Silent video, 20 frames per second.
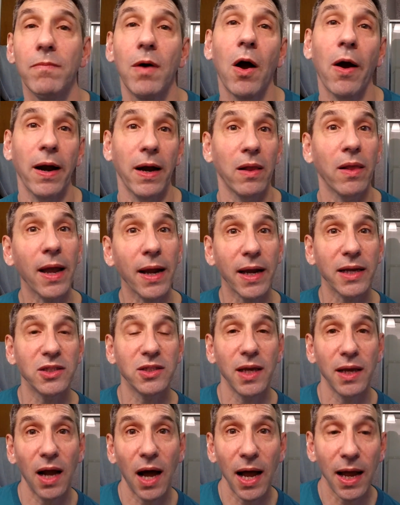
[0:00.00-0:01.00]
All right, like I
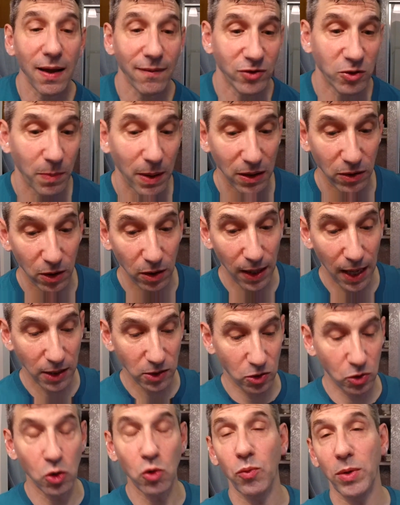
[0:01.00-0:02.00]
said, I have spent the
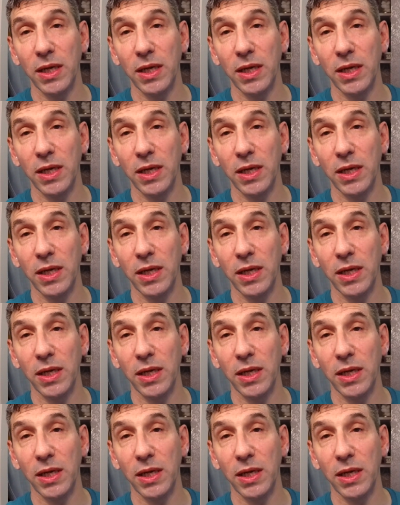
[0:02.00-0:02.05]
last two